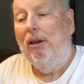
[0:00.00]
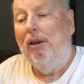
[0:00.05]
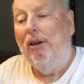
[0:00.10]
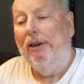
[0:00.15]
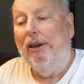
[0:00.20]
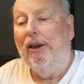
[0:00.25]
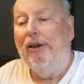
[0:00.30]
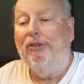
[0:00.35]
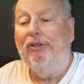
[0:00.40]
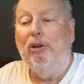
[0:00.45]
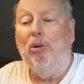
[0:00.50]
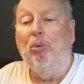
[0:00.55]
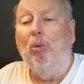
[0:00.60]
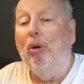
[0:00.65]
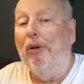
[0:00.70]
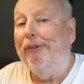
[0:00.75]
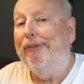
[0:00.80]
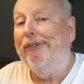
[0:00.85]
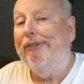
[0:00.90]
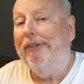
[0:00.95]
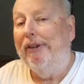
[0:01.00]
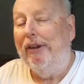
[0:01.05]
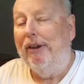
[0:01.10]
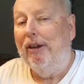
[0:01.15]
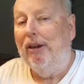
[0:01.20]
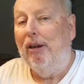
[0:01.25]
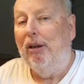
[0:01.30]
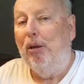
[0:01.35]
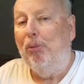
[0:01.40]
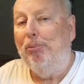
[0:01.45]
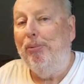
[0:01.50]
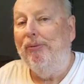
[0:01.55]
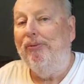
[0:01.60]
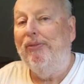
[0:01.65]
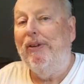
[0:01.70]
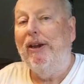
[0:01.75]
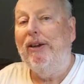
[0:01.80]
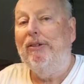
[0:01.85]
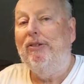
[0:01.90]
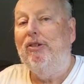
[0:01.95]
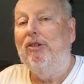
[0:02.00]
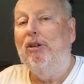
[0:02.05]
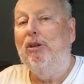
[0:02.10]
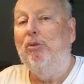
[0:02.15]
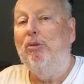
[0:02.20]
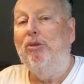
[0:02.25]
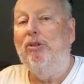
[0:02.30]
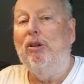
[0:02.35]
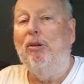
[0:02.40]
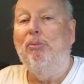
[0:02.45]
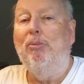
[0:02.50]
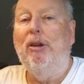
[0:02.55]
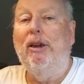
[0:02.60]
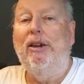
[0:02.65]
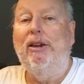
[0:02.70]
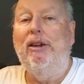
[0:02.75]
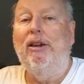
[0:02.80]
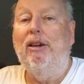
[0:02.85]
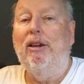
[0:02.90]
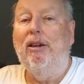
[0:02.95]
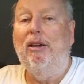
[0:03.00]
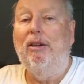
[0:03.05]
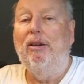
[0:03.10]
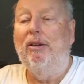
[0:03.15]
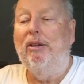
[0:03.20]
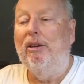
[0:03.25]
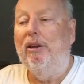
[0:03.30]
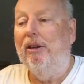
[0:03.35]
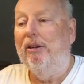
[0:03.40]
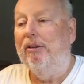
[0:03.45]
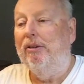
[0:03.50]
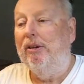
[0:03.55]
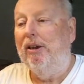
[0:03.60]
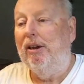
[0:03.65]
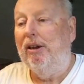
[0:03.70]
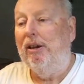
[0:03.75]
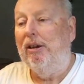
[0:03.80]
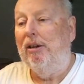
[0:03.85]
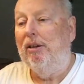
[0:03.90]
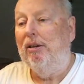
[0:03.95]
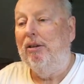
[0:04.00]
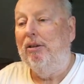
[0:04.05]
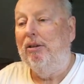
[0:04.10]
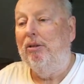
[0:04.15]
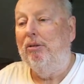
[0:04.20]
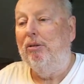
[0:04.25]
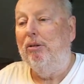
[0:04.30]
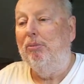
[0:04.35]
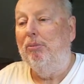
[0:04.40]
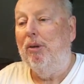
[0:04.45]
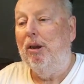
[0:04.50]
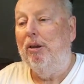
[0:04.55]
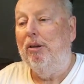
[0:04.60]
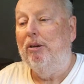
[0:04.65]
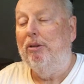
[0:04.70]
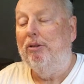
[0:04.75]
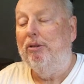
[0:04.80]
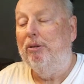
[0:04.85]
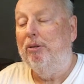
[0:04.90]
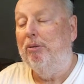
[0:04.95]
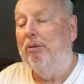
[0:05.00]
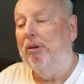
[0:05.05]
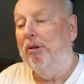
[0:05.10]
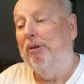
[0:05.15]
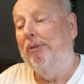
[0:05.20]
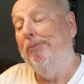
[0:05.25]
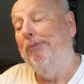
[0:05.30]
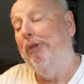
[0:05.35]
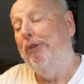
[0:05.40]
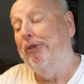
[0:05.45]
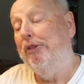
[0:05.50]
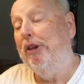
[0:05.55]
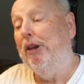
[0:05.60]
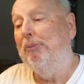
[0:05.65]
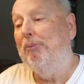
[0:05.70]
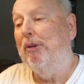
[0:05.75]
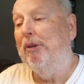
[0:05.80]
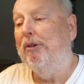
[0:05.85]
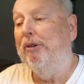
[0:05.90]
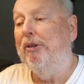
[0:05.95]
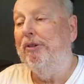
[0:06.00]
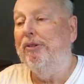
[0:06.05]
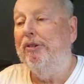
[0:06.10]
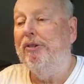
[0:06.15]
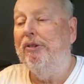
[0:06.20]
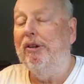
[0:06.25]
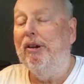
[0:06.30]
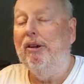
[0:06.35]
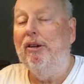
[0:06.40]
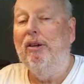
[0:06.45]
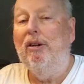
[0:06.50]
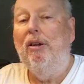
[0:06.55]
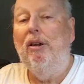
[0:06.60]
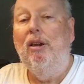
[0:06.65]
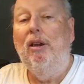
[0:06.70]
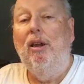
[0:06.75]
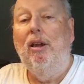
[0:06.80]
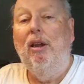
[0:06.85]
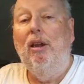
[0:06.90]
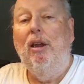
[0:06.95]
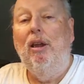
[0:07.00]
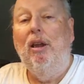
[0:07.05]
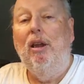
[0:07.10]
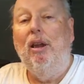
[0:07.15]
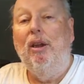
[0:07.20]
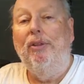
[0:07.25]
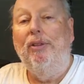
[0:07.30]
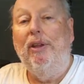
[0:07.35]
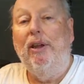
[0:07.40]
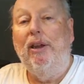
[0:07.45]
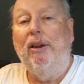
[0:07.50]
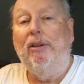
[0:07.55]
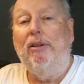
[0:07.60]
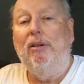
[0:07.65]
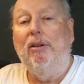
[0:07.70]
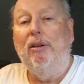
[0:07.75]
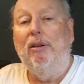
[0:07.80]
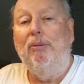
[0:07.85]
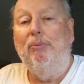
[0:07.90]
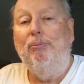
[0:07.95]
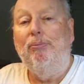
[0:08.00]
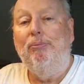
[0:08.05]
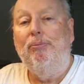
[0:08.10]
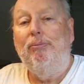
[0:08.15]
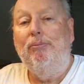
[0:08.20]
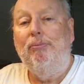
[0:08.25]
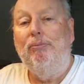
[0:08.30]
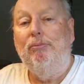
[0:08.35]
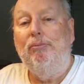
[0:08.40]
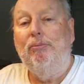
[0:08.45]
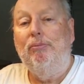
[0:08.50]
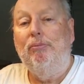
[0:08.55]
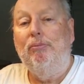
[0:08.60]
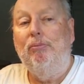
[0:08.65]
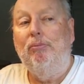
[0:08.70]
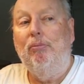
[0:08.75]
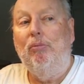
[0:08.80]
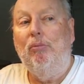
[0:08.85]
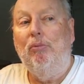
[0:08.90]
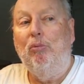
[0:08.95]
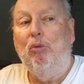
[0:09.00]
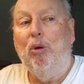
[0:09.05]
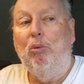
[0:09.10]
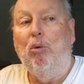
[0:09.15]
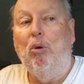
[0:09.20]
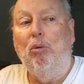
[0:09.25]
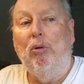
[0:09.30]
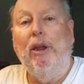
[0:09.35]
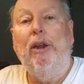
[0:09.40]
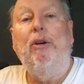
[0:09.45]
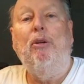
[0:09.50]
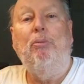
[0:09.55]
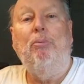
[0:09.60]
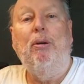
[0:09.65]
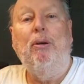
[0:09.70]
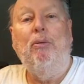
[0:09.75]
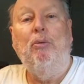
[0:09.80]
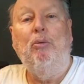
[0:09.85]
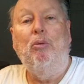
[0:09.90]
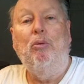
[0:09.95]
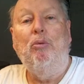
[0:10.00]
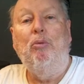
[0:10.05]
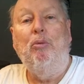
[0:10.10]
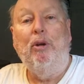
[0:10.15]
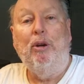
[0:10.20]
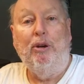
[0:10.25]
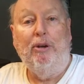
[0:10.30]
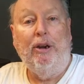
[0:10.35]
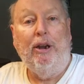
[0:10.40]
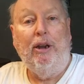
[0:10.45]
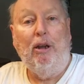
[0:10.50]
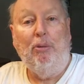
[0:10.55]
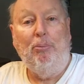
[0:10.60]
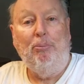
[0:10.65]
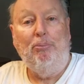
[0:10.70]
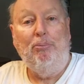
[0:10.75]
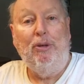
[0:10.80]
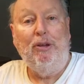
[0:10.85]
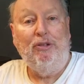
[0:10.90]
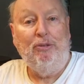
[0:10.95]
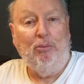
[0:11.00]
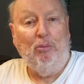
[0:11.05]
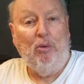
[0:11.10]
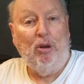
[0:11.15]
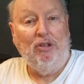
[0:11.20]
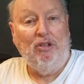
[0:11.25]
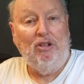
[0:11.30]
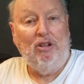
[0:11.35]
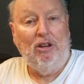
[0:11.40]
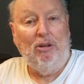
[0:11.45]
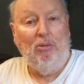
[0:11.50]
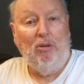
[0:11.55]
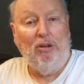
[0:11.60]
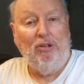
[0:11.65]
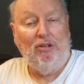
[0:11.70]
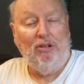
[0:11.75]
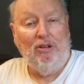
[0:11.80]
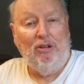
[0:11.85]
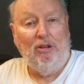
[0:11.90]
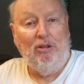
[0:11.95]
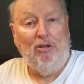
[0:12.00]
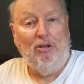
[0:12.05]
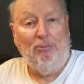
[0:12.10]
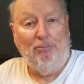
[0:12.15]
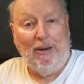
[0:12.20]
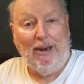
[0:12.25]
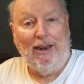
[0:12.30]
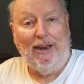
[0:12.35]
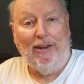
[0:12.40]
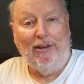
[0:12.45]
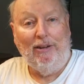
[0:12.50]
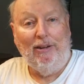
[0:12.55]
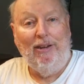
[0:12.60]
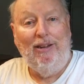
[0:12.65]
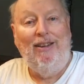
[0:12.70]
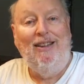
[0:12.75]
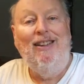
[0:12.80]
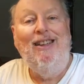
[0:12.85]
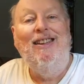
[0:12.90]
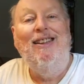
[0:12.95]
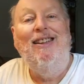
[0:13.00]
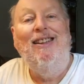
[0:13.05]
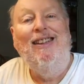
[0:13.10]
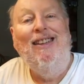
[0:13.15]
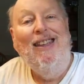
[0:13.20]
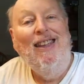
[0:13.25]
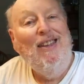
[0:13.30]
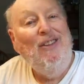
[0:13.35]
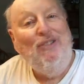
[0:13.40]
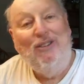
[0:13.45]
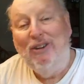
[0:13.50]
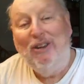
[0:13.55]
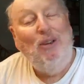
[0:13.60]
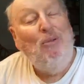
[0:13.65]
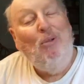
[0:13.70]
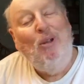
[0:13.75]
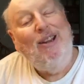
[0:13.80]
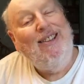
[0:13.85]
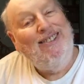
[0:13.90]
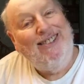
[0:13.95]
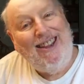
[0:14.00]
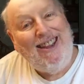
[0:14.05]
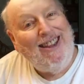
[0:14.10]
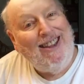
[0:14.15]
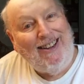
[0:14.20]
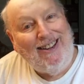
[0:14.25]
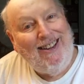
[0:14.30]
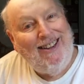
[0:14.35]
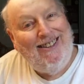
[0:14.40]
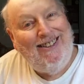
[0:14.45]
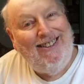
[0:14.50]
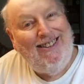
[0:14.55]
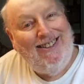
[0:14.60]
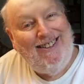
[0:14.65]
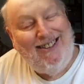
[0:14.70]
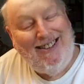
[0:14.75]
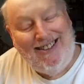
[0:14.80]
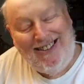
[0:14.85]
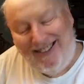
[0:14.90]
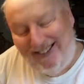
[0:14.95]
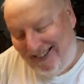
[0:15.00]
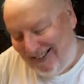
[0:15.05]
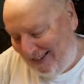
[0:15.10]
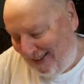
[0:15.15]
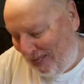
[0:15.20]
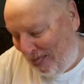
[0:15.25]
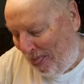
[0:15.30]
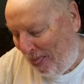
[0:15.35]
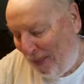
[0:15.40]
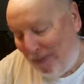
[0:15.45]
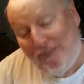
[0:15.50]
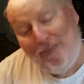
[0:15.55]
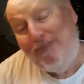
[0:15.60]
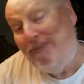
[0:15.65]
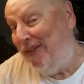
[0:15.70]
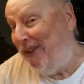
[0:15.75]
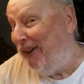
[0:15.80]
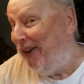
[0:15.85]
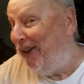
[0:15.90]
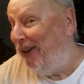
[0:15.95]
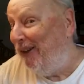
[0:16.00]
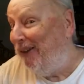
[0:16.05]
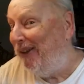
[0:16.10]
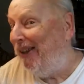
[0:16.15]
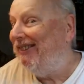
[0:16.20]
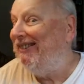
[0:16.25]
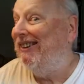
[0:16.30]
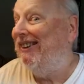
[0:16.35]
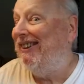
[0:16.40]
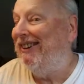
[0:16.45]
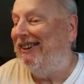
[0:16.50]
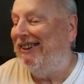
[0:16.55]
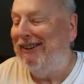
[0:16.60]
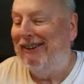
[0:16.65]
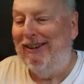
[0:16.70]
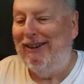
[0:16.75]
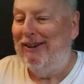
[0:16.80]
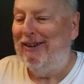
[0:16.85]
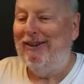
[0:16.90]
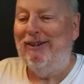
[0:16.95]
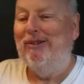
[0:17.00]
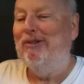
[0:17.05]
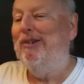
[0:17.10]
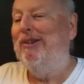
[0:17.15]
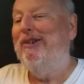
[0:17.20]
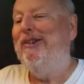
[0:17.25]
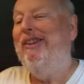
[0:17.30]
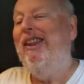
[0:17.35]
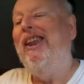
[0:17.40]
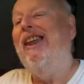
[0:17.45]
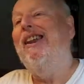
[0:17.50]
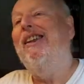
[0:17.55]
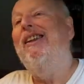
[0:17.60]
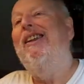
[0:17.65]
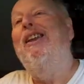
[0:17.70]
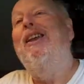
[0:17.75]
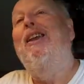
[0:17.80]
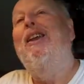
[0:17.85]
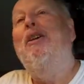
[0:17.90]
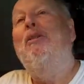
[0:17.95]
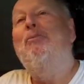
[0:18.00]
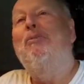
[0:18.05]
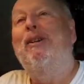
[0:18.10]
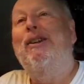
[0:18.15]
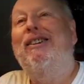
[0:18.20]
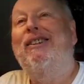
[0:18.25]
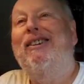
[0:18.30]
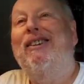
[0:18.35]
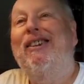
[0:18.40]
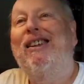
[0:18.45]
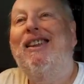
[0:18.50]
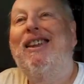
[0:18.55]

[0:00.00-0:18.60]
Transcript: Now she wants to help. In fact, she was complaining the other day to her mother, to her stepmother, I should say, that we won't let her with her help. But what she wants to do is paint. She didn't want to sand. No, that's icky. Don't want to do that. But